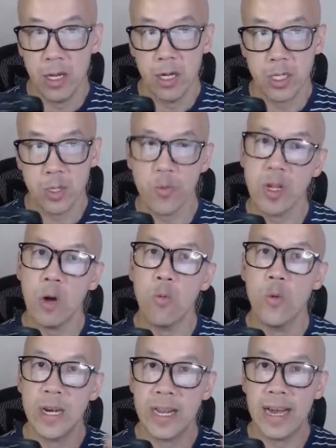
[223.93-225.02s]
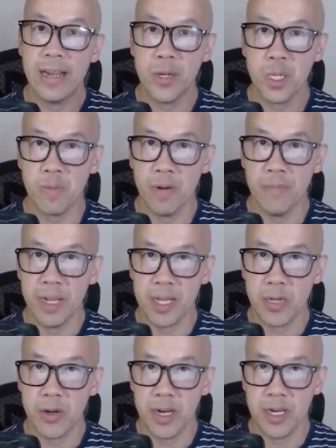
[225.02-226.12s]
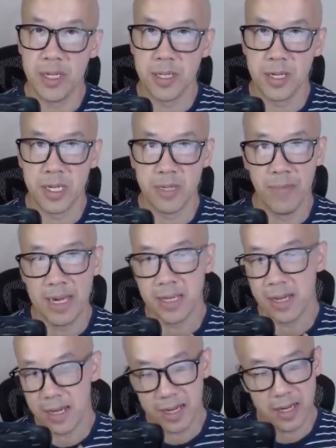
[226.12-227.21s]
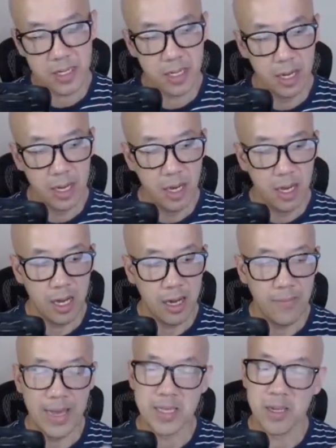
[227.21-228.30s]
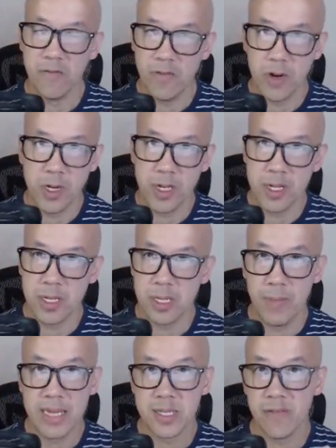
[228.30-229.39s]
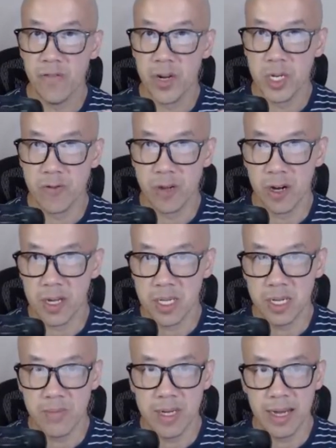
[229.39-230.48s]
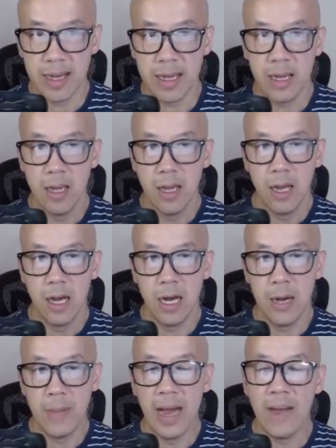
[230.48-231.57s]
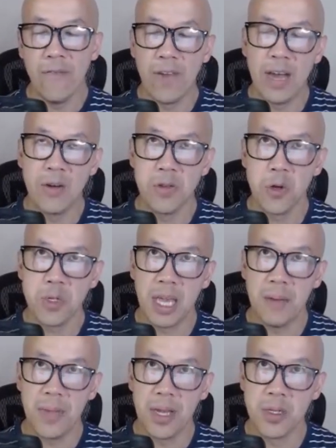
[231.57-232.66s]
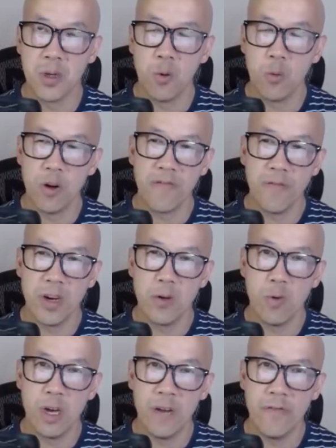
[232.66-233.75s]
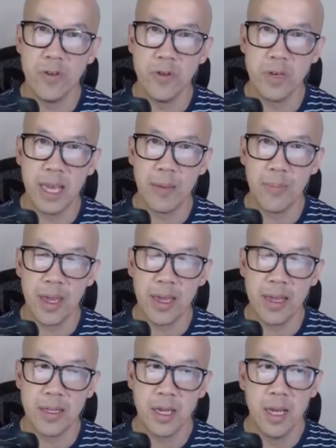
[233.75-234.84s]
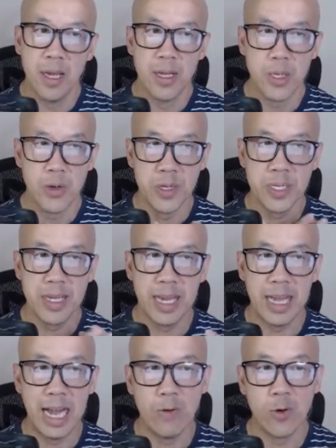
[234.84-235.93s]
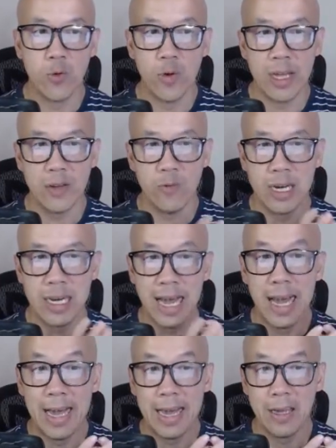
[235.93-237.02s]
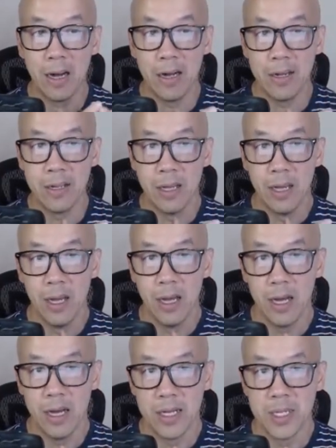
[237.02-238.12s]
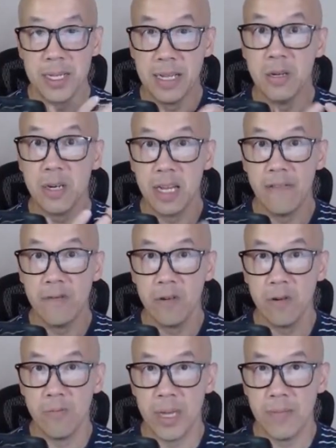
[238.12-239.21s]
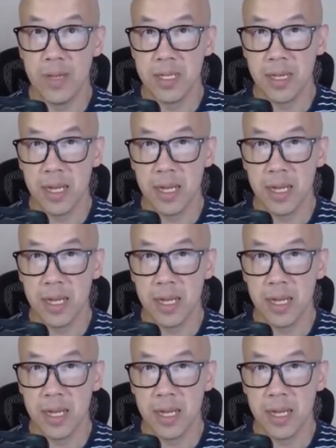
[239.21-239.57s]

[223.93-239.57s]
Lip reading: So we don't rely on smart bidding strategies such as max clicks, max conversions target CPA. I found those campaigns don't work very well for new campaigns. So instead, I would rather rely on a senior level PPC